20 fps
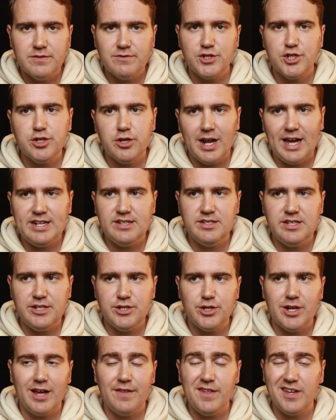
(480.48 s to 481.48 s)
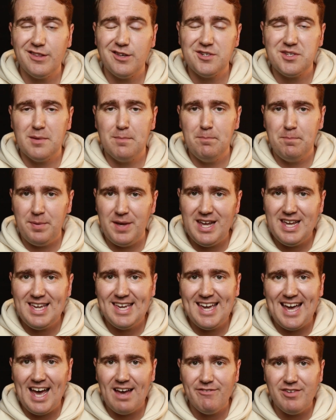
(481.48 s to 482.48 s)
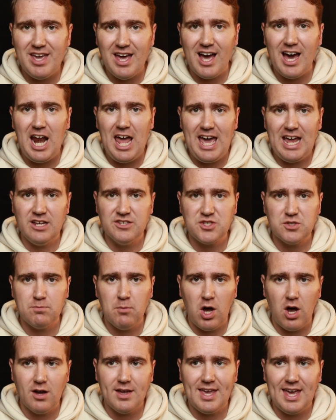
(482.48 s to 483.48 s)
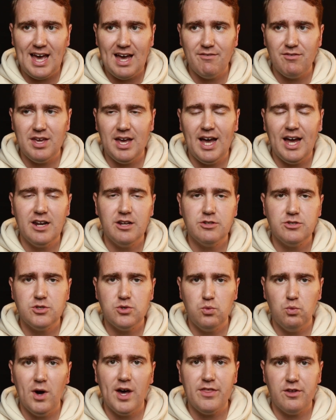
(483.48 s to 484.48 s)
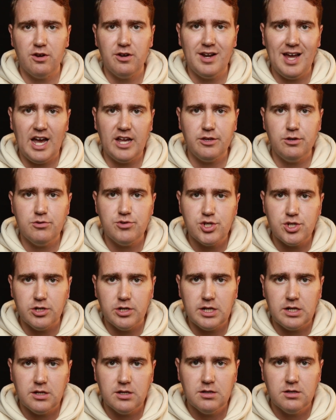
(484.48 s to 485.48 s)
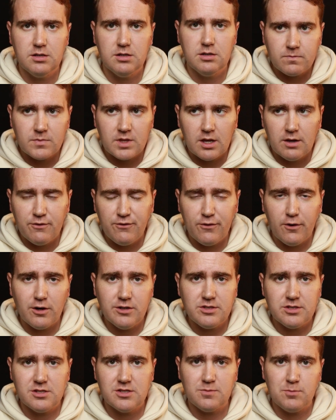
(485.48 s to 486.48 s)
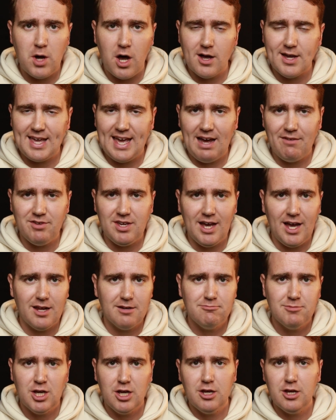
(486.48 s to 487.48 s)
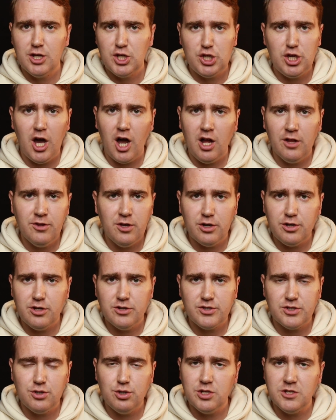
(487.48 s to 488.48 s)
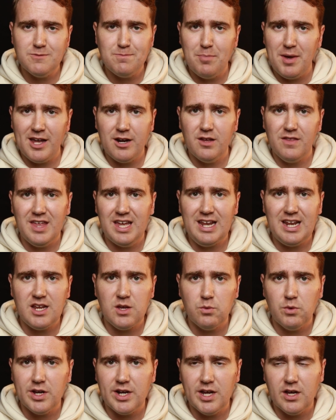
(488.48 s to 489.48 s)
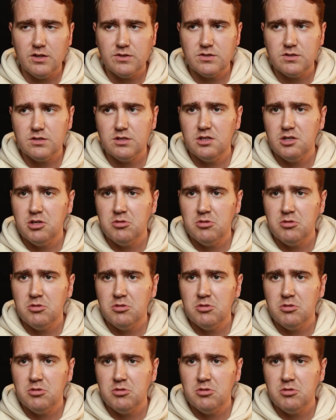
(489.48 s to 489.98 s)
of should I teach it, I think there's a big caveat and a small caveat to whether or not you should. First, the small caveat. Y'all know your students better than anyone else.